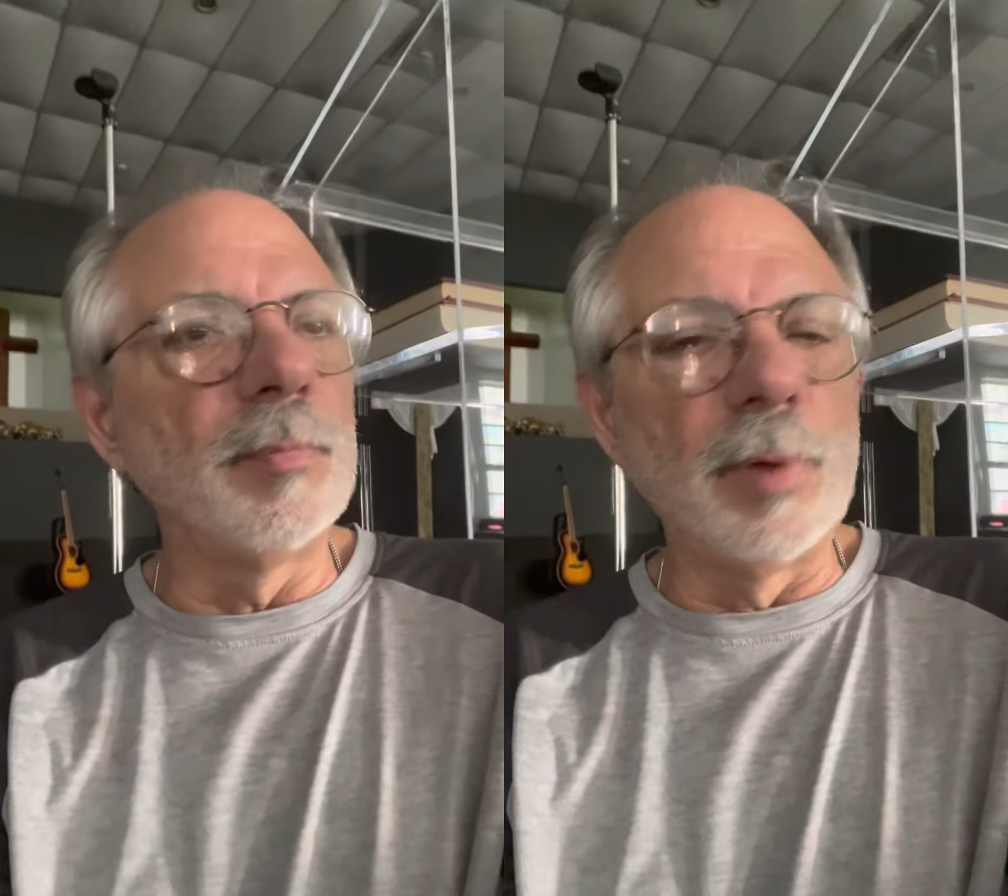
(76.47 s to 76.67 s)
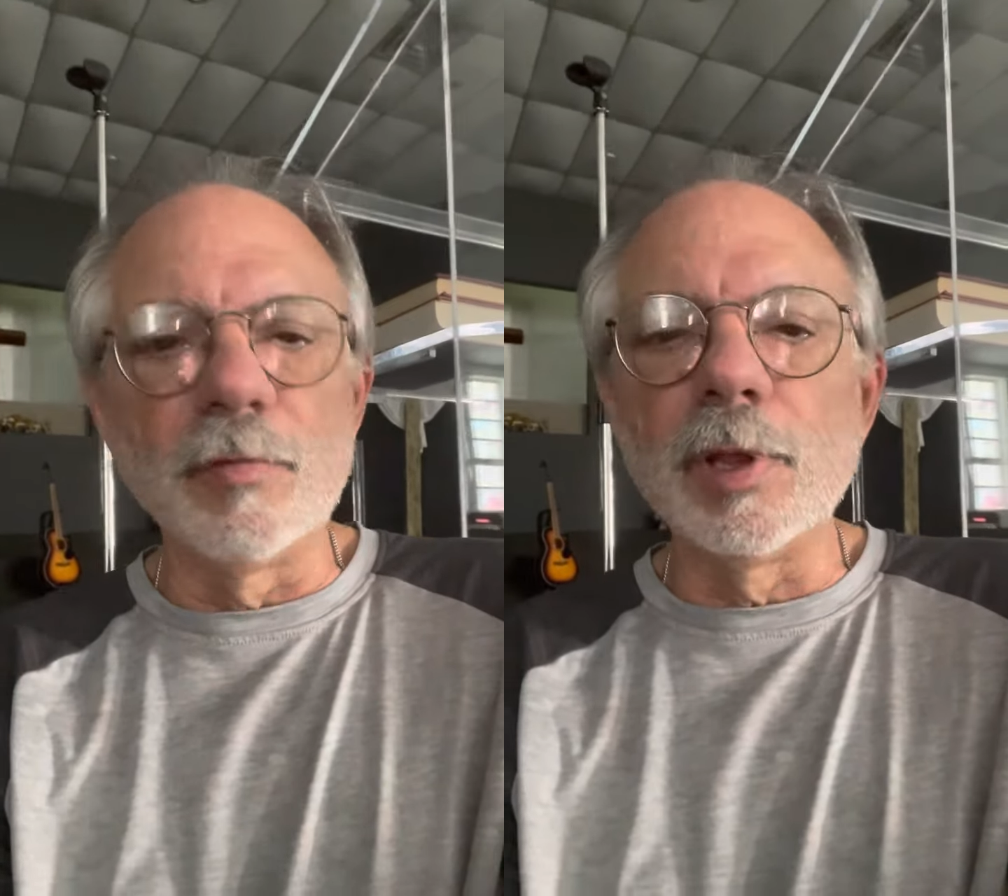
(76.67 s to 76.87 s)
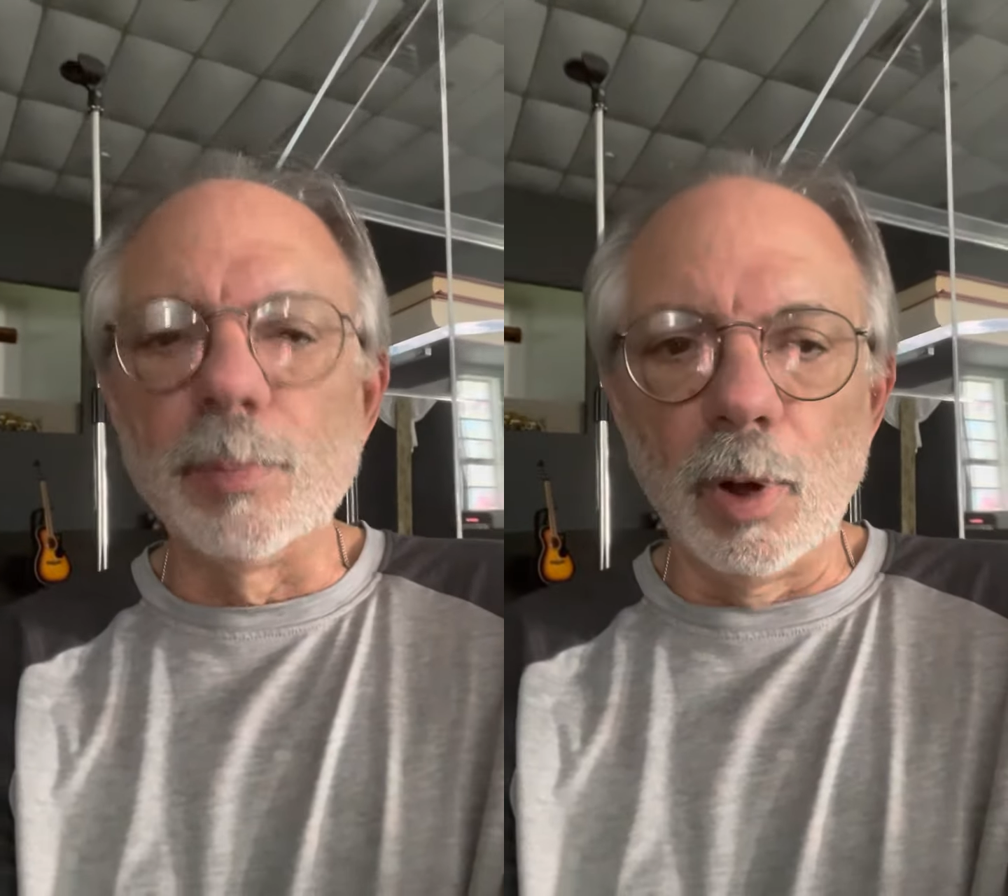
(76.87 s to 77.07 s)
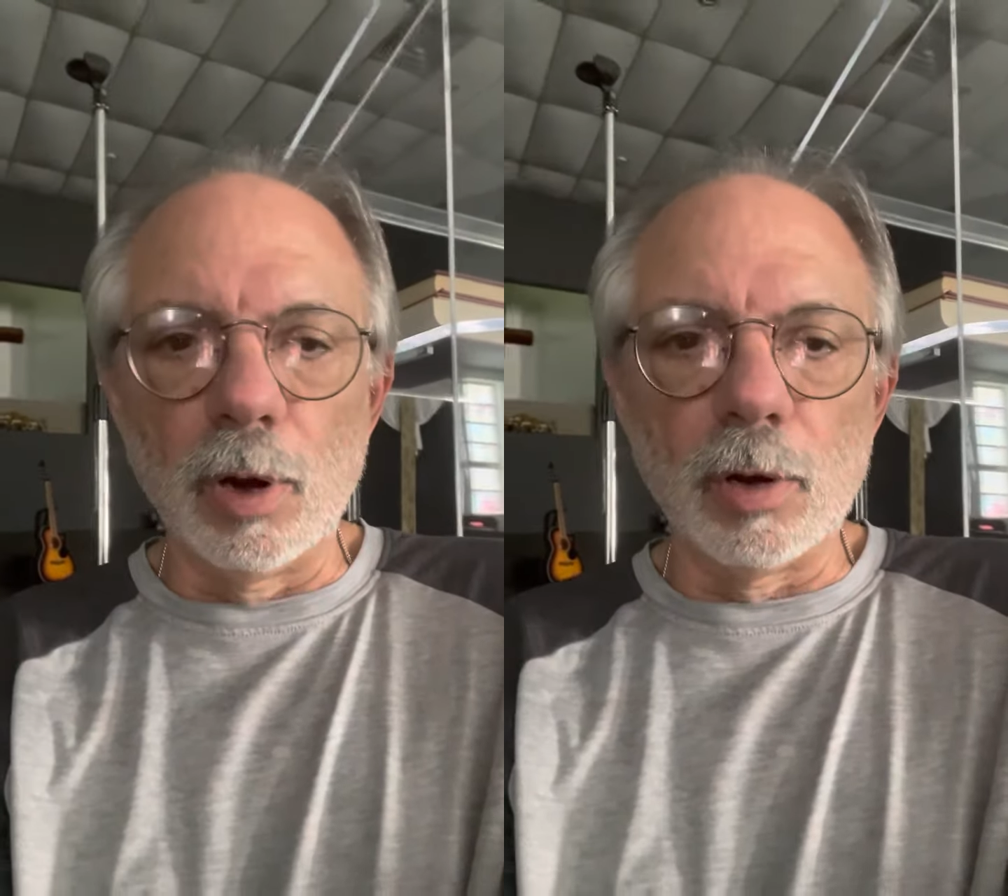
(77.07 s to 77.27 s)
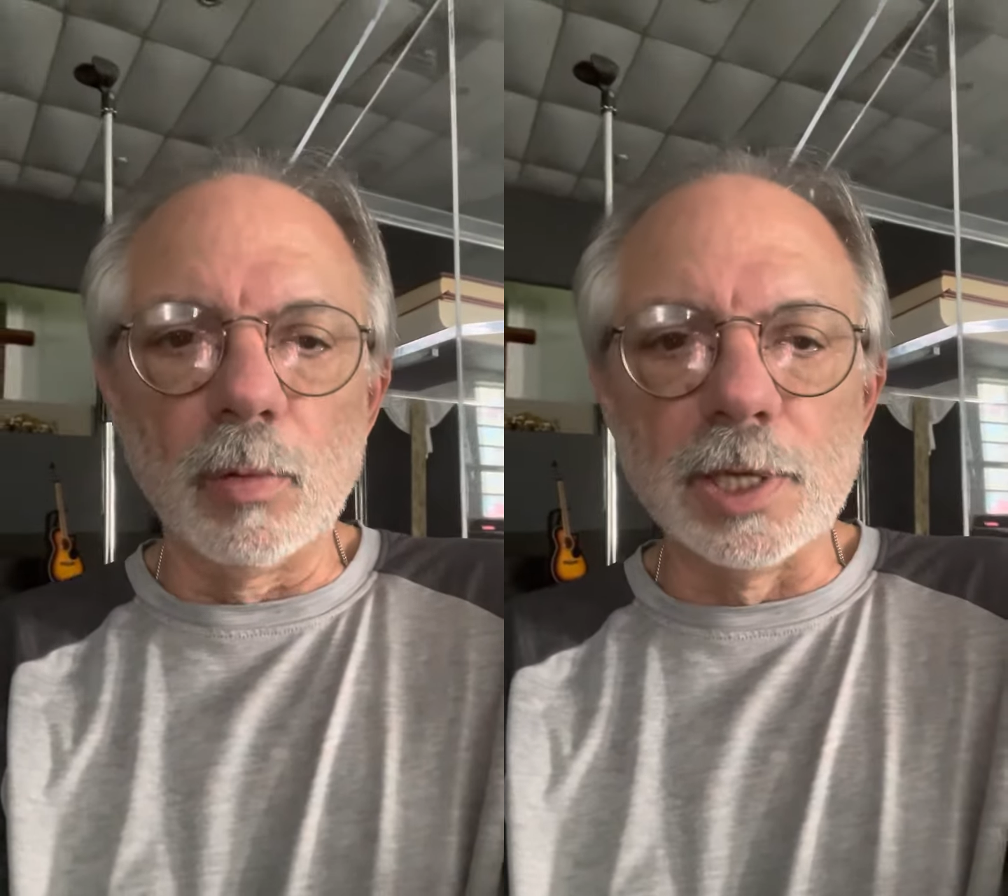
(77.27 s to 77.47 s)
Beverly
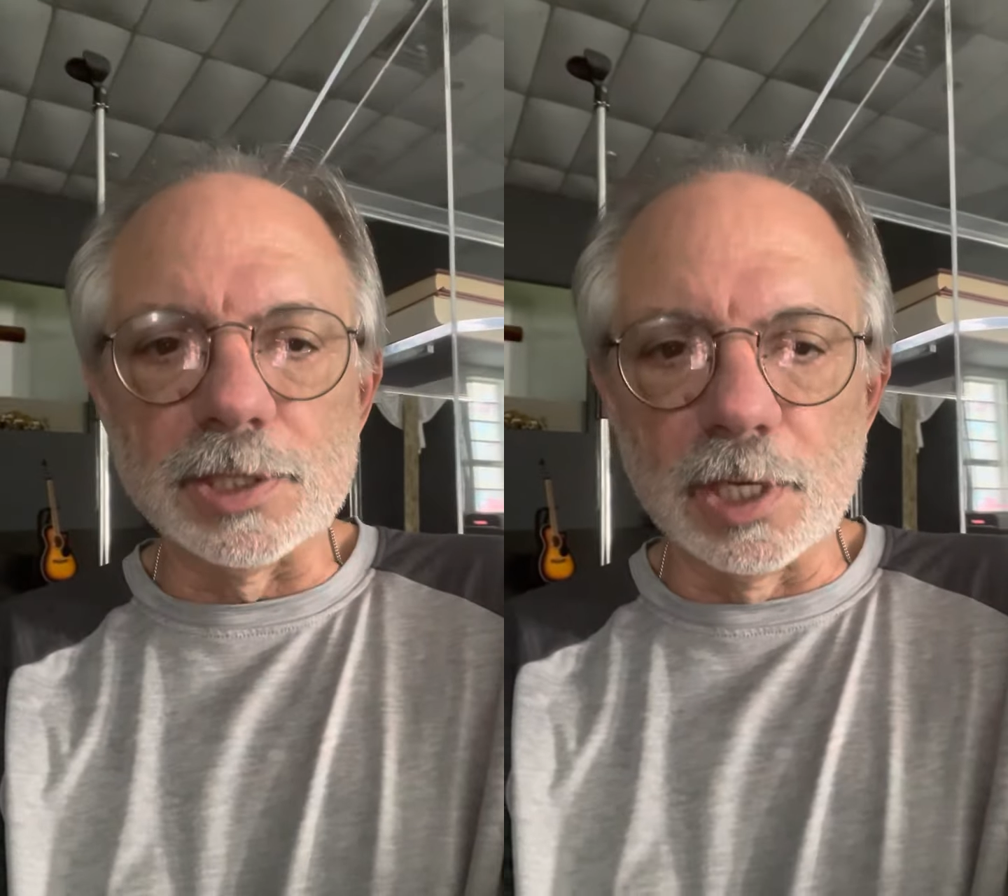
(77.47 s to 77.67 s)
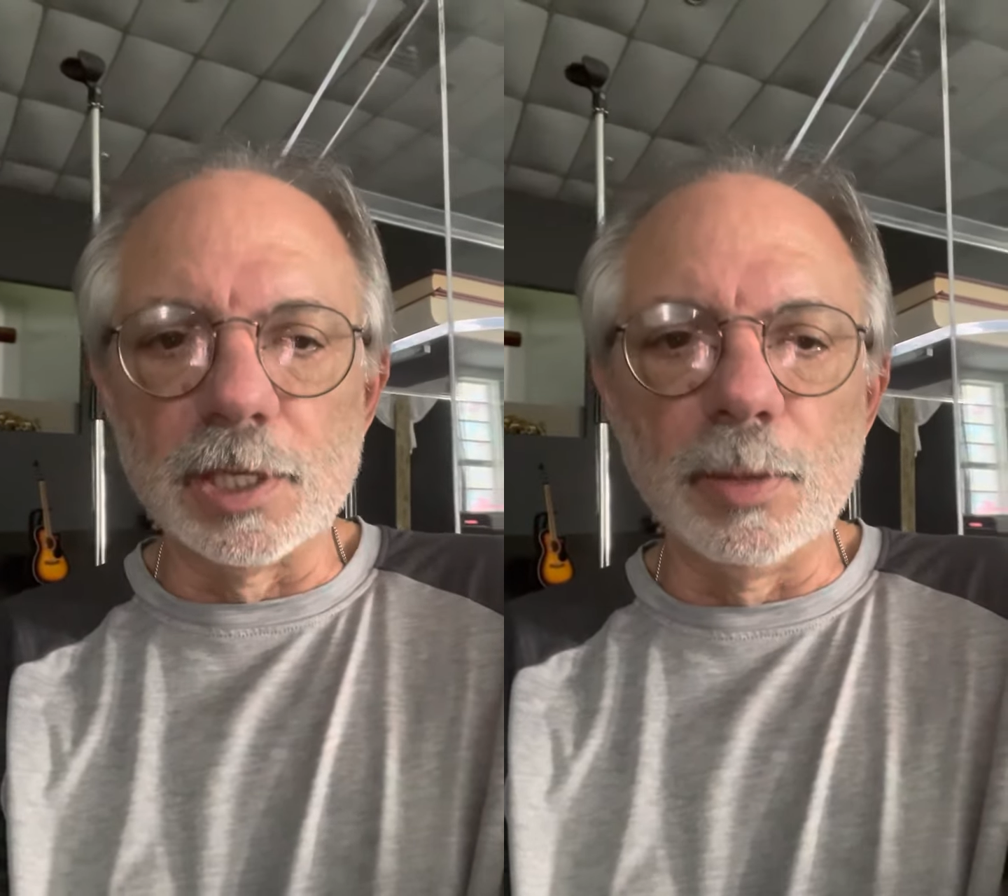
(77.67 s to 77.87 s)
Parkway Sunday